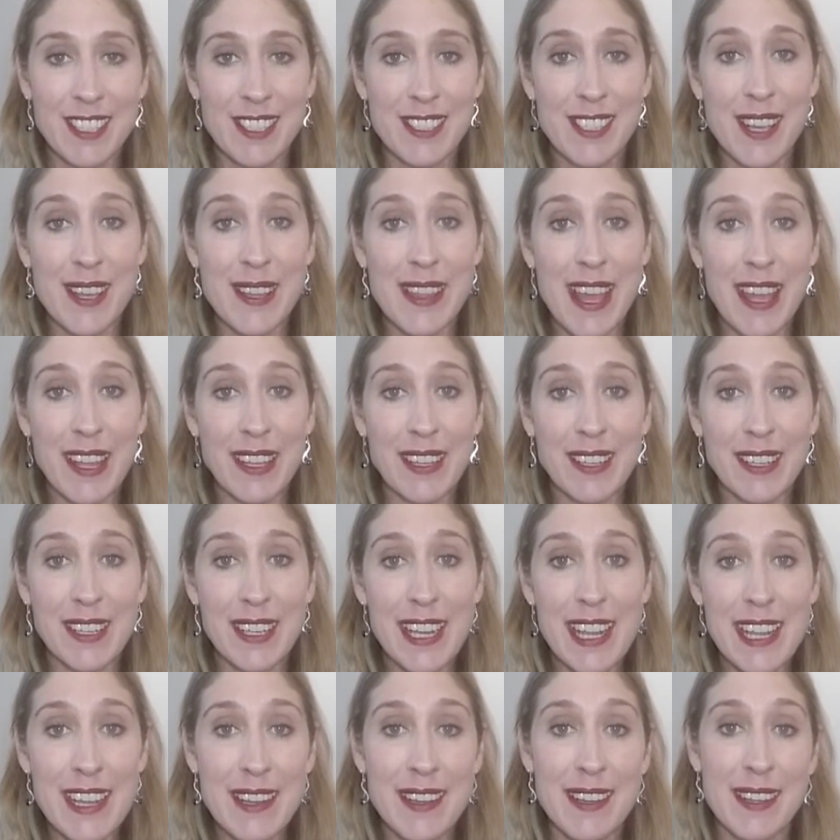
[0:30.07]
so that
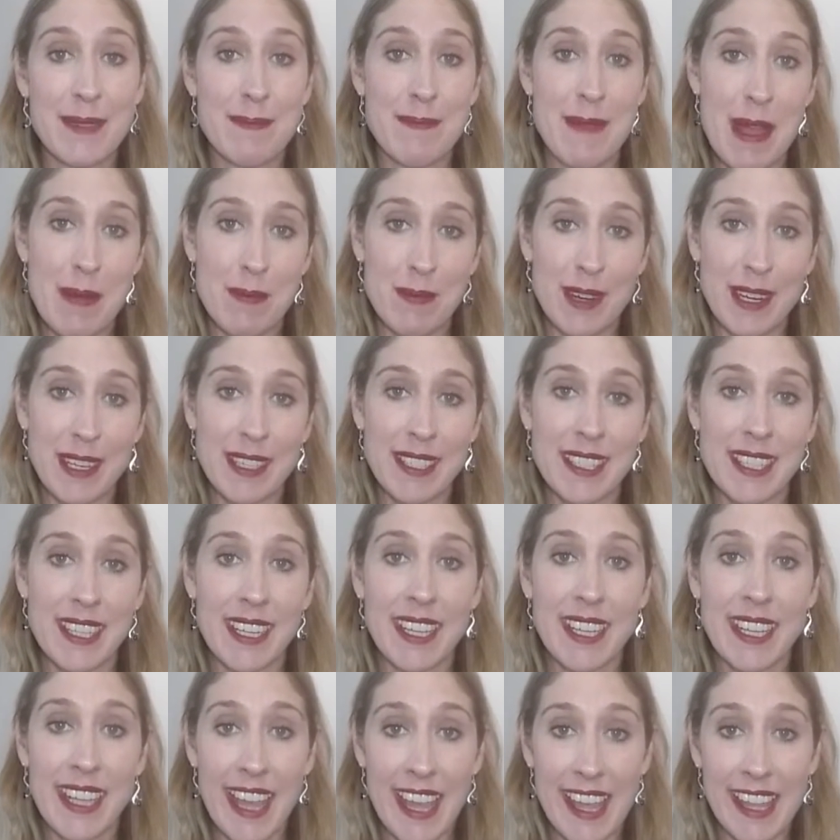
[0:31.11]
unique memories
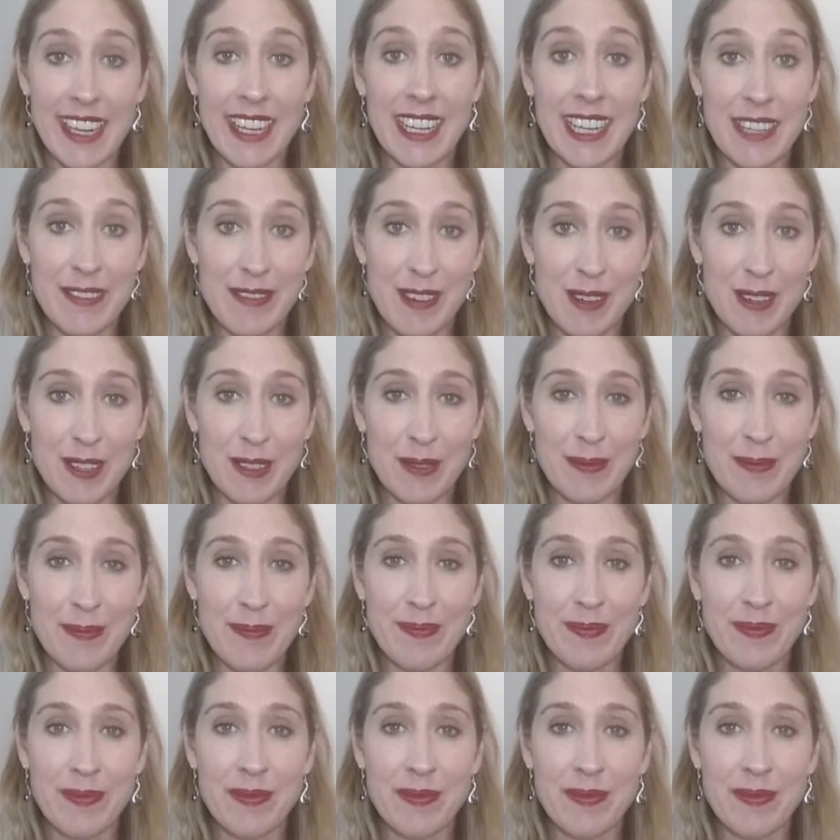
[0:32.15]
can live on.